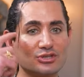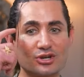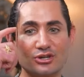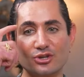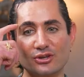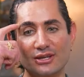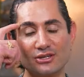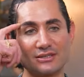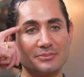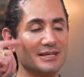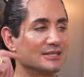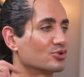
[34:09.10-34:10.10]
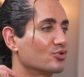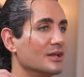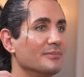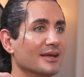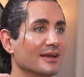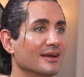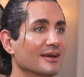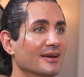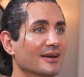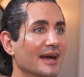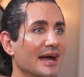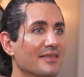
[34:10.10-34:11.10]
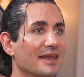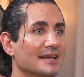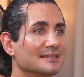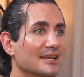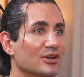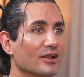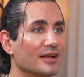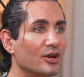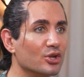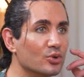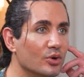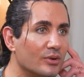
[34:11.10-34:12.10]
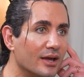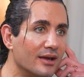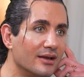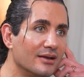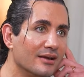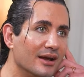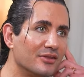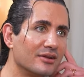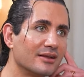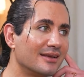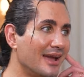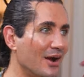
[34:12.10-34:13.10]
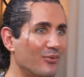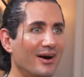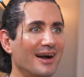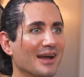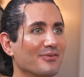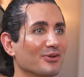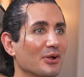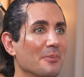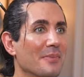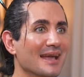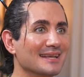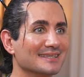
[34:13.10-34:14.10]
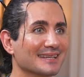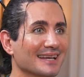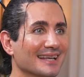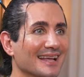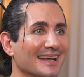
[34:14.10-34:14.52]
You'll start, you'll hear somebody screaming, and the next day you're like, "Are you okay?" And they're like, "Yeah, why? I feel amazing."